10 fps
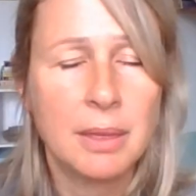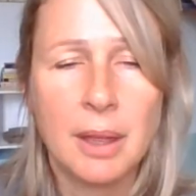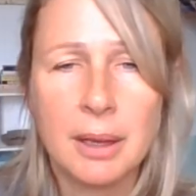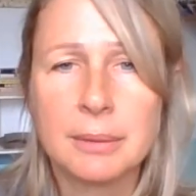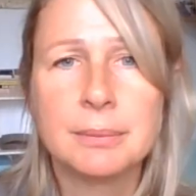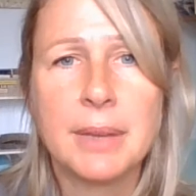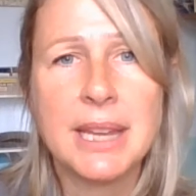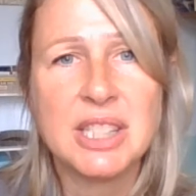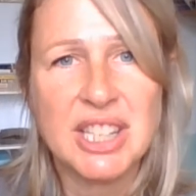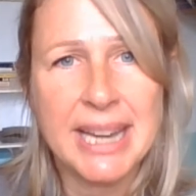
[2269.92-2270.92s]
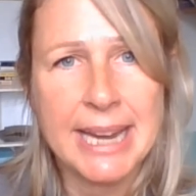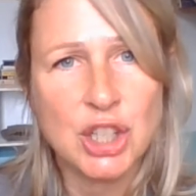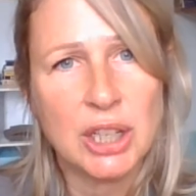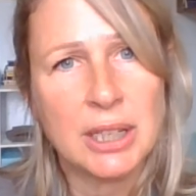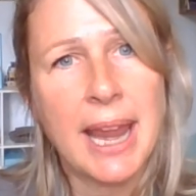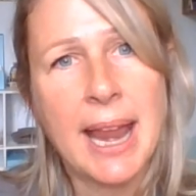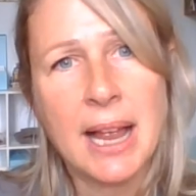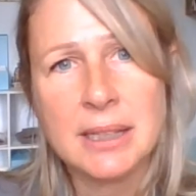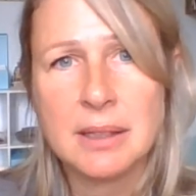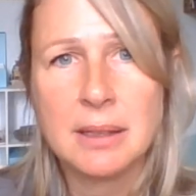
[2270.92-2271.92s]
the intonation
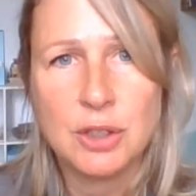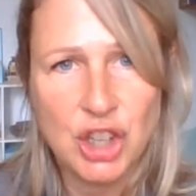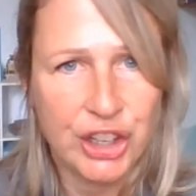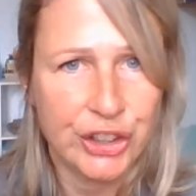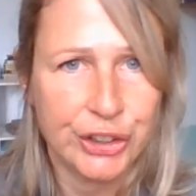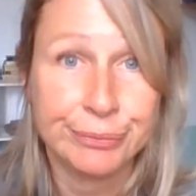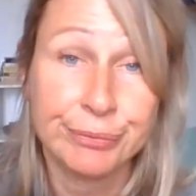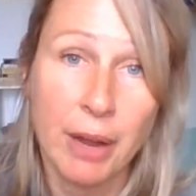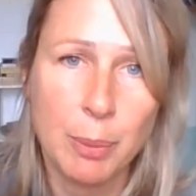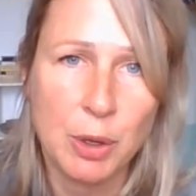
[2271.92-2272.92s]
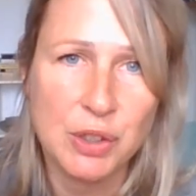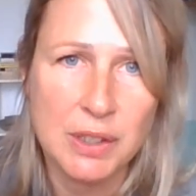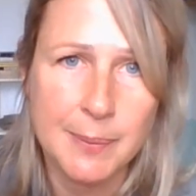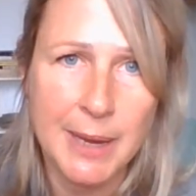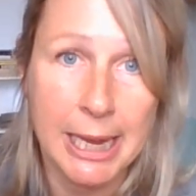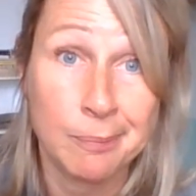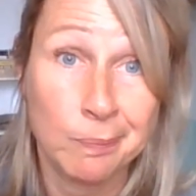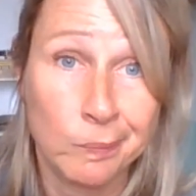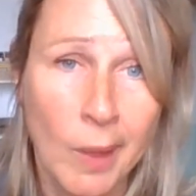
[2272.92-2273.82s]
and the gender of the person speaking.